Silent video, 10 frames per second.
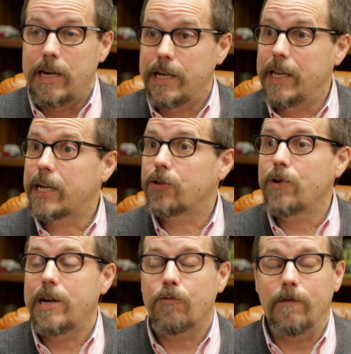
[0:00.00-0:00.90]
An
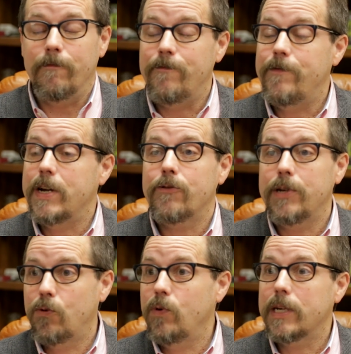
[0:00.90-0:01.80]
x-ray will
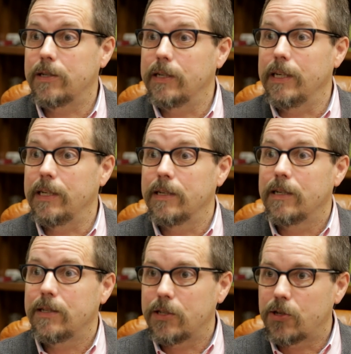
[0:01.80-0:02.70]
very quickly
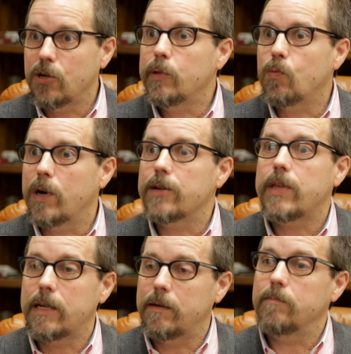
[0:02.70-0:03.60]
determine where
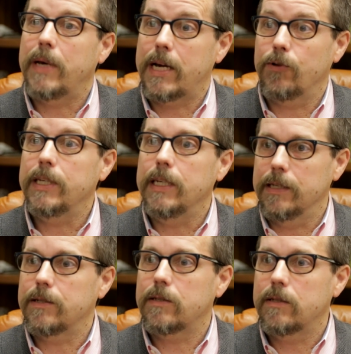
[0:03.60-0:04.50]
that battery
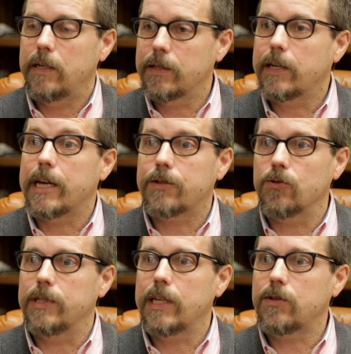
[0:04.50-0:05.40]
is in the
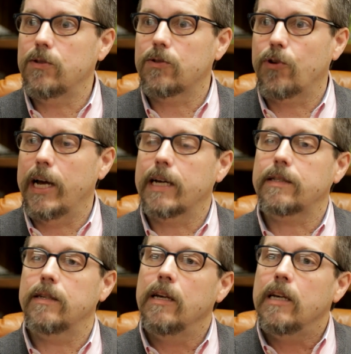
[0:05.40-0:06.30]
gastrointestinal
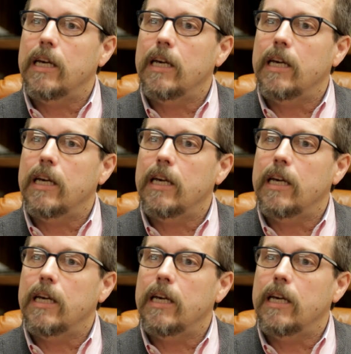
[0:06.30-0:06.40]
tract.